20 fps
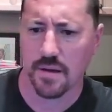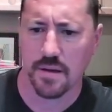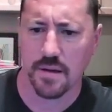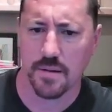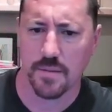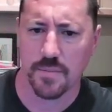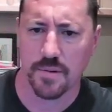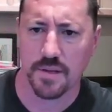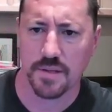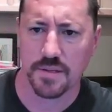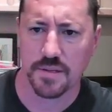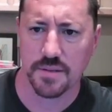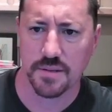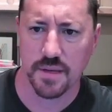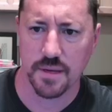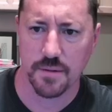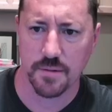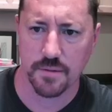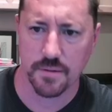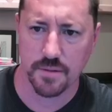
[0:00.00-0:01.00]

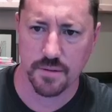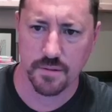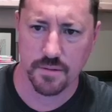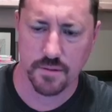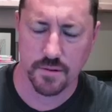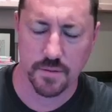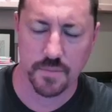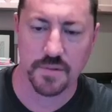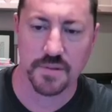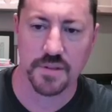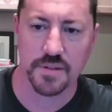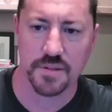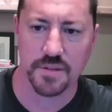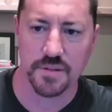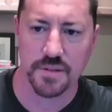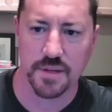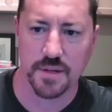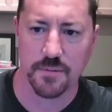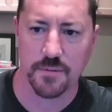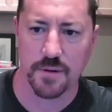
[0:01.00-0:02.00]

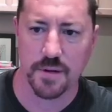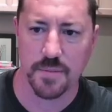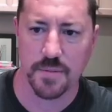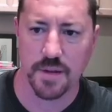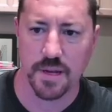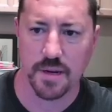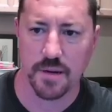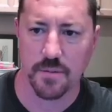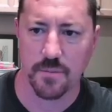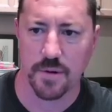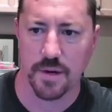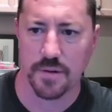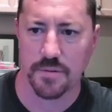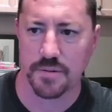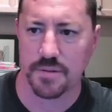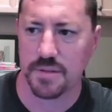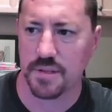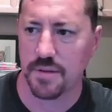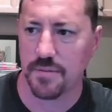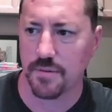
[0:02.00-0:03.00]
Positions like running back and wide
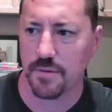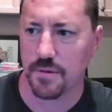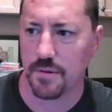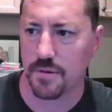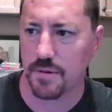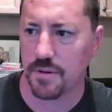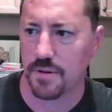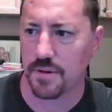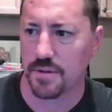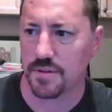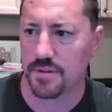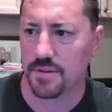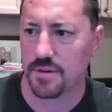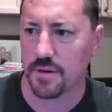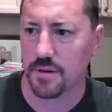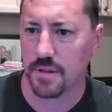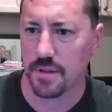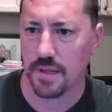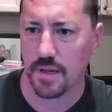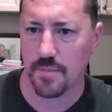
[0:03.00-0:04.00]
receiver, you can
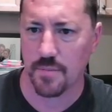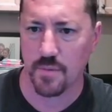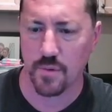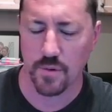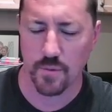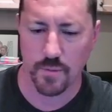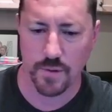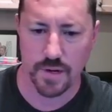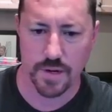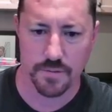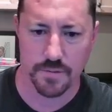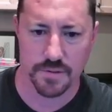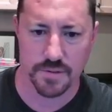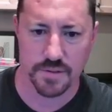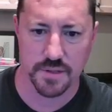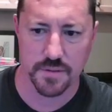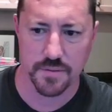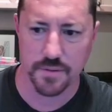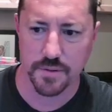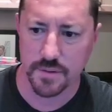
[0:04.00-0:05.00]
start a lot more wide
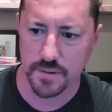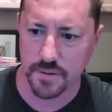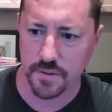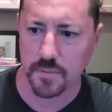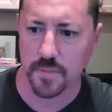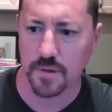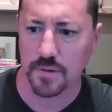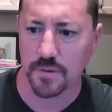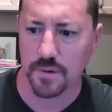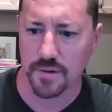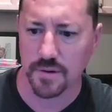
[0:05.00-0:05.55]
receivers, so you might want to